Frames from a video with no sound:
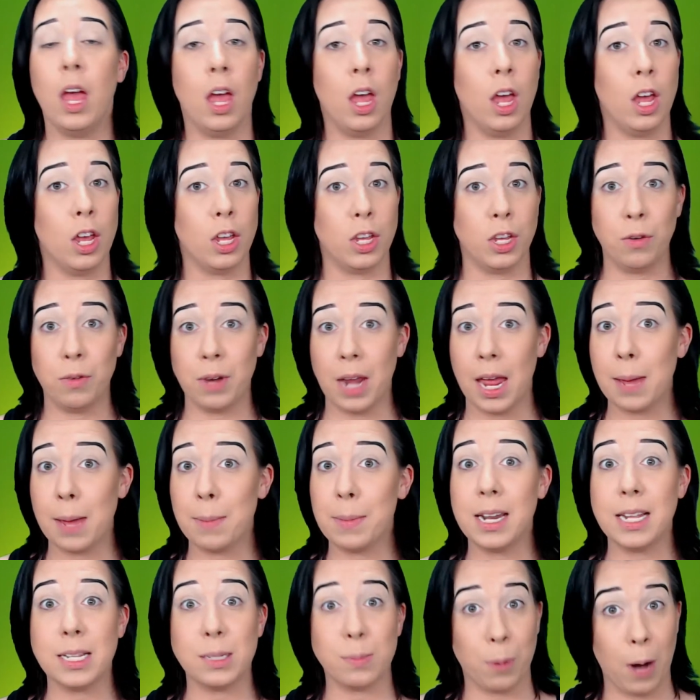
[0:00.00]
You name
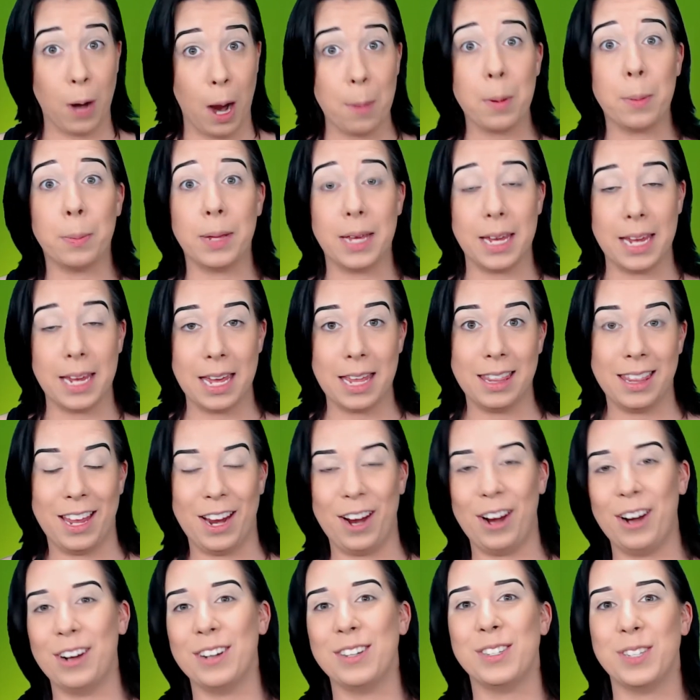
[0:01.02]
it, it's probably in
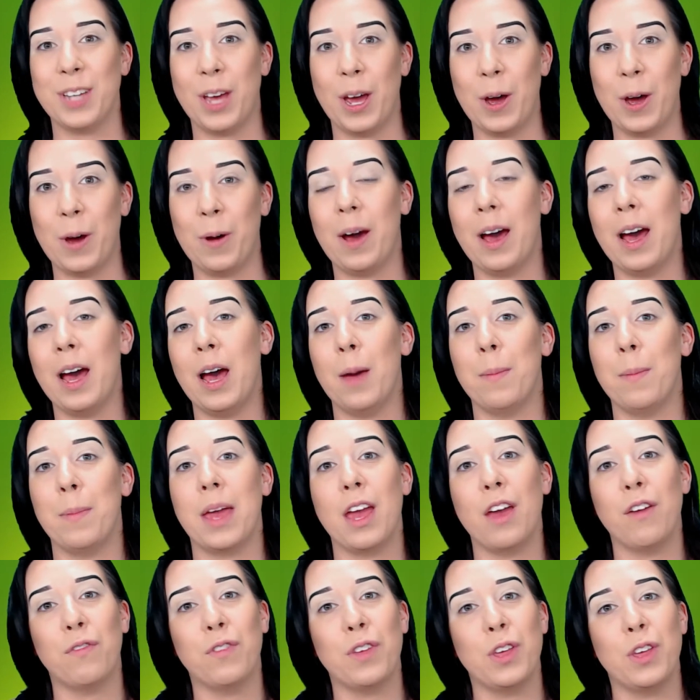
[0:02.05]
there. So
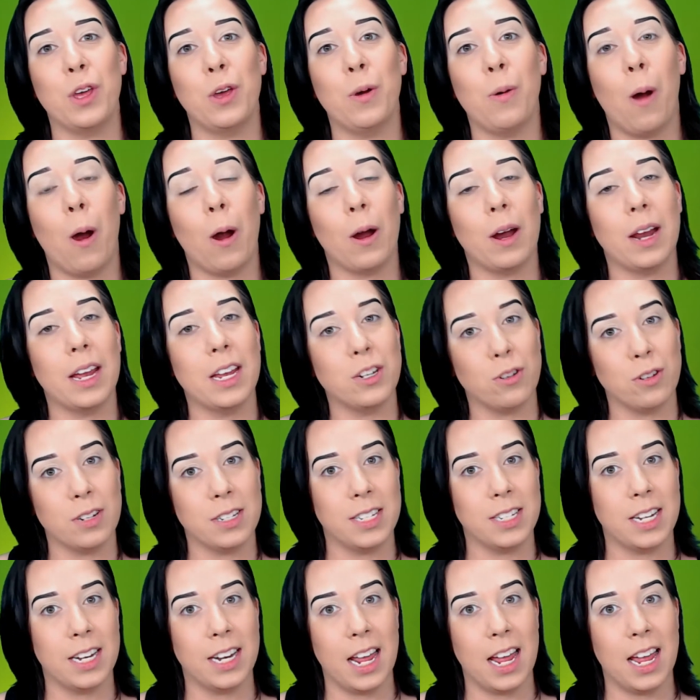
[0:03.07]
if you are
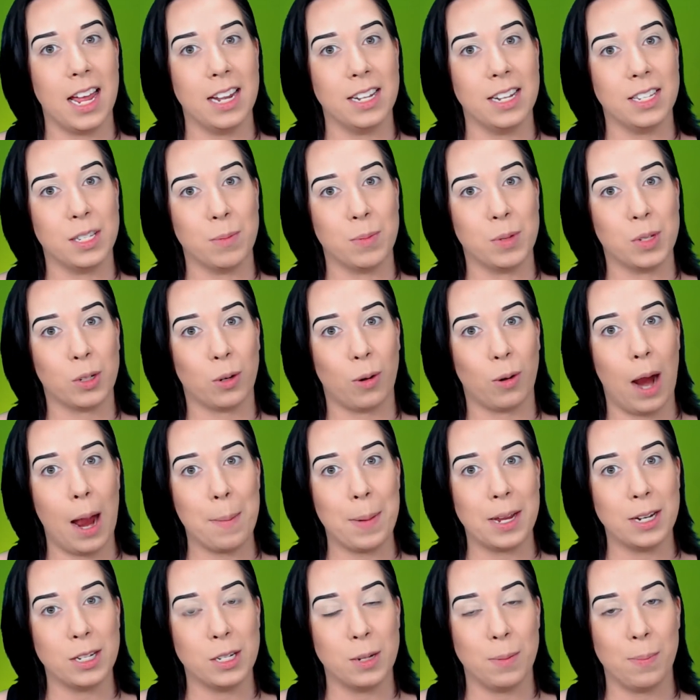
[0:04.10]
interested in
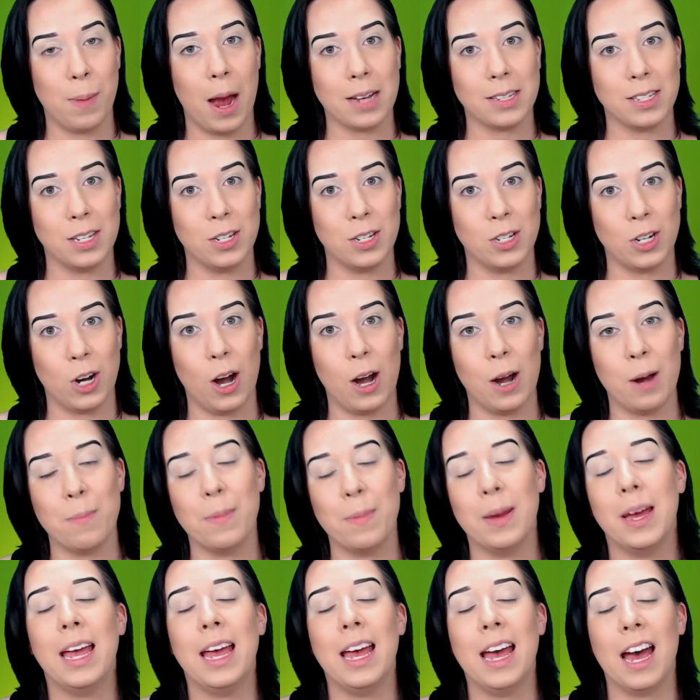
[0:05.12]
subscribing to
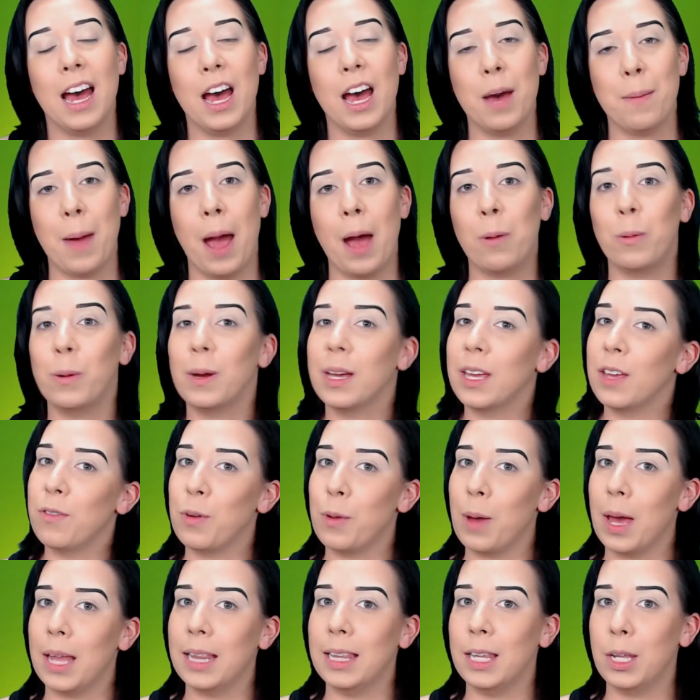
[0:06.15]
Boxycharm, I will give
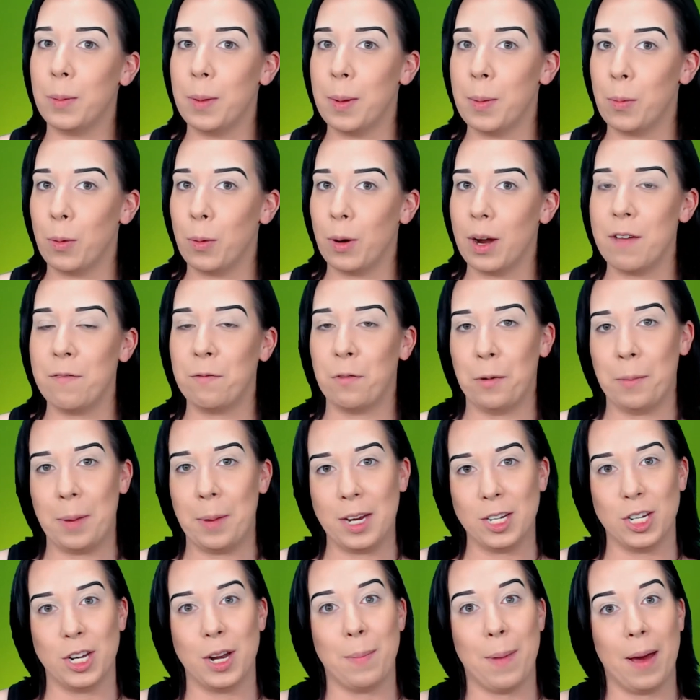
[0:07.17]
you a little bit more
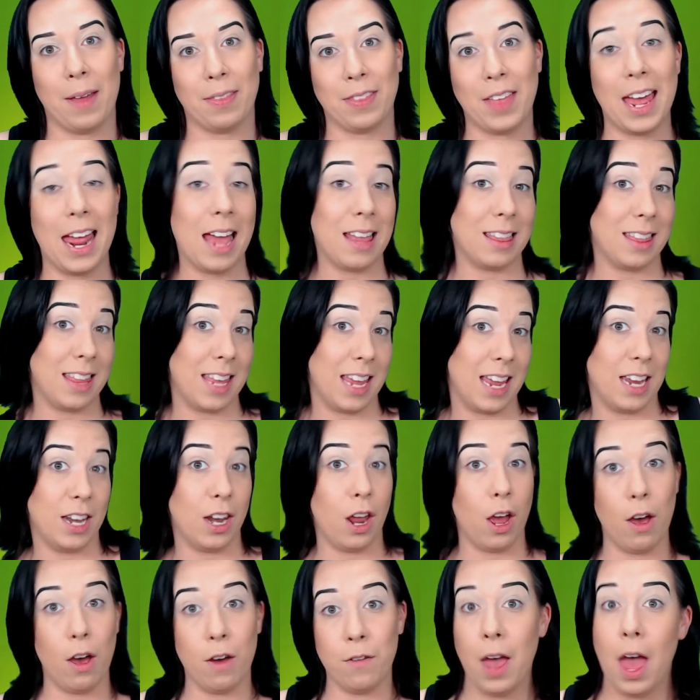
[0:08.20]
information about that at the
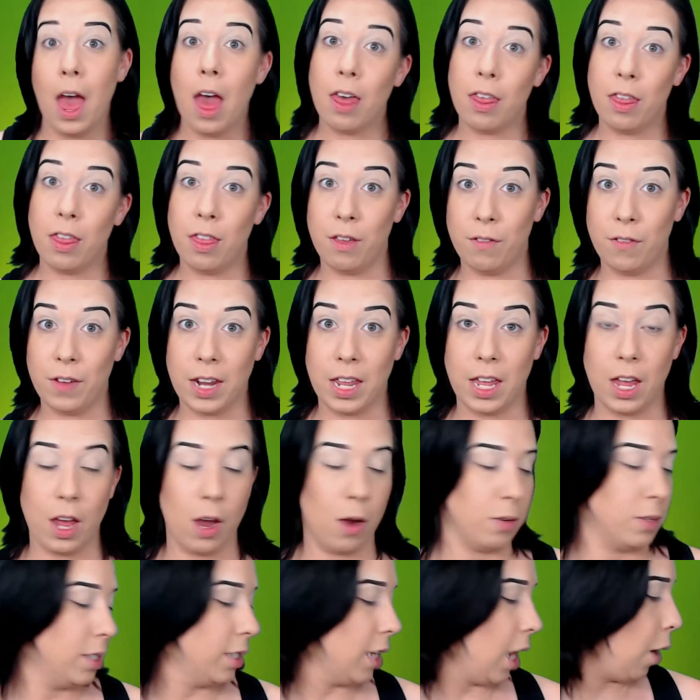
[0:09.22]
end of the
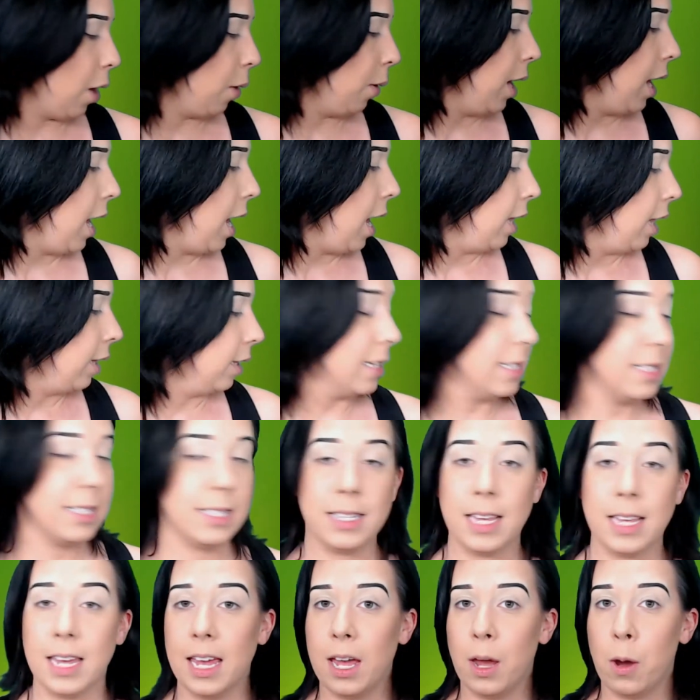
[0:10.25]
video. So let's
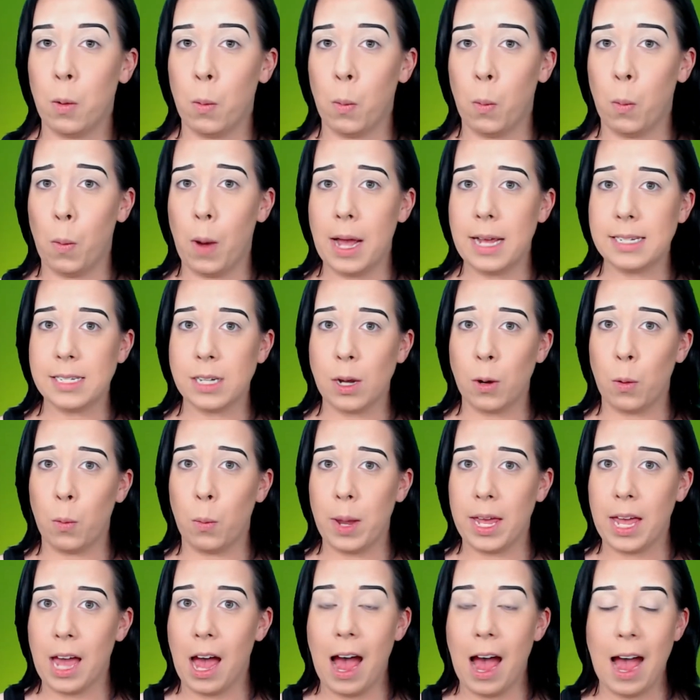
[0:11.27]
see what
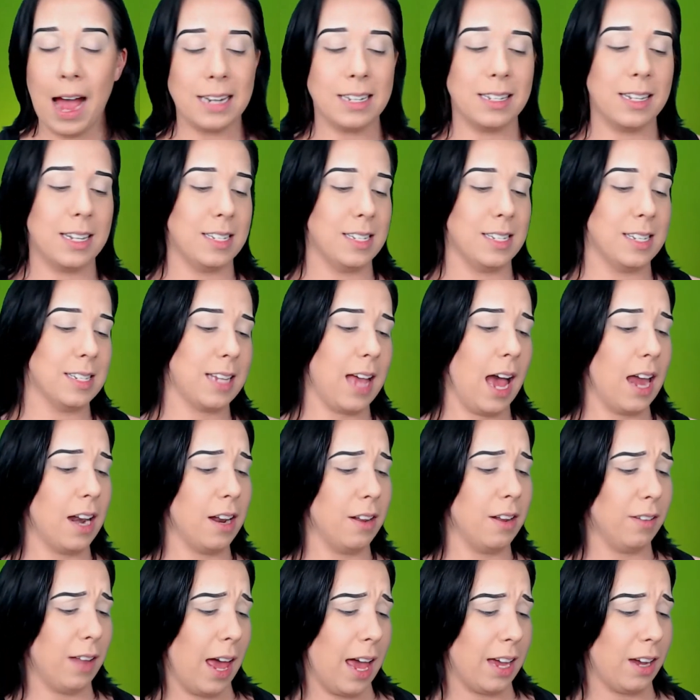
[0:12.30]
we got. This is kind
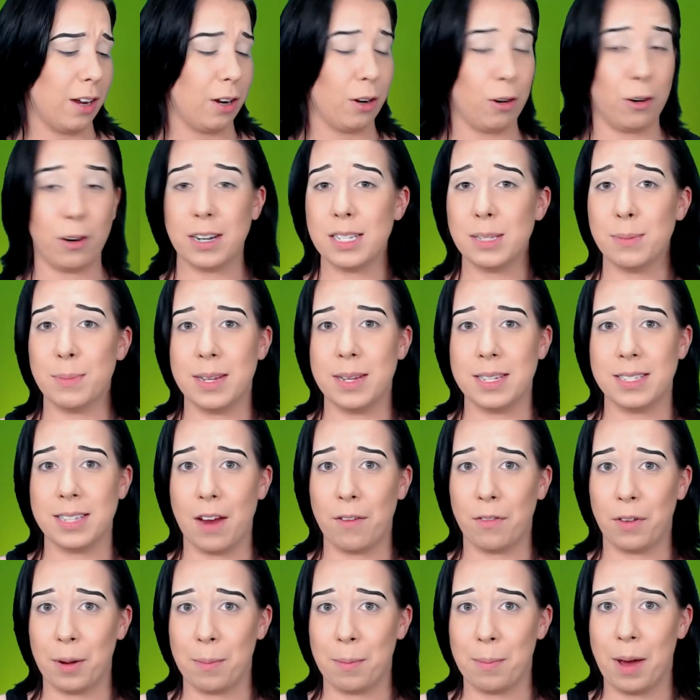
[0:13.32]
of like Christmas
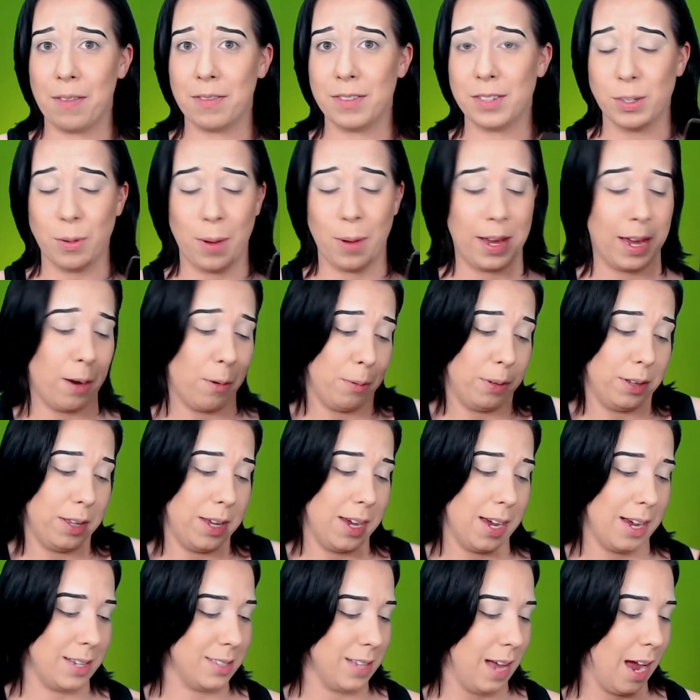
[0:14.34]
every month, so I get really
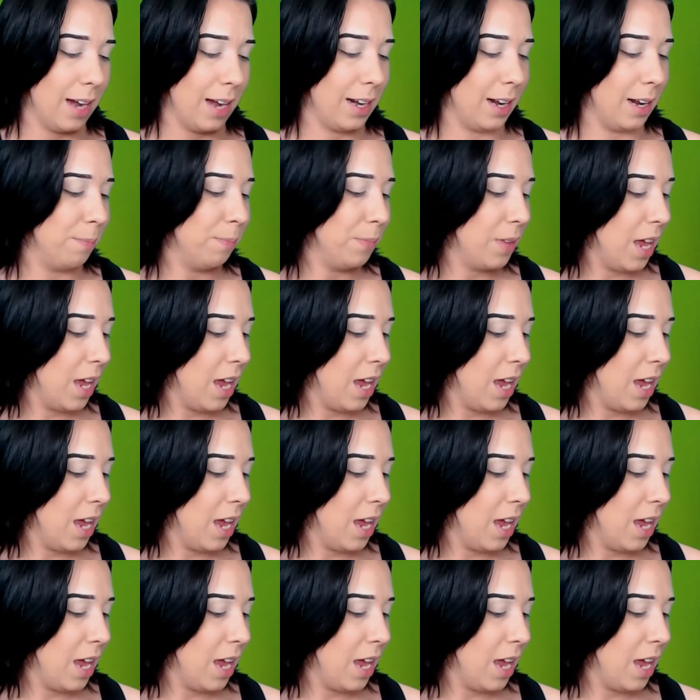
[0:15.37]
excited.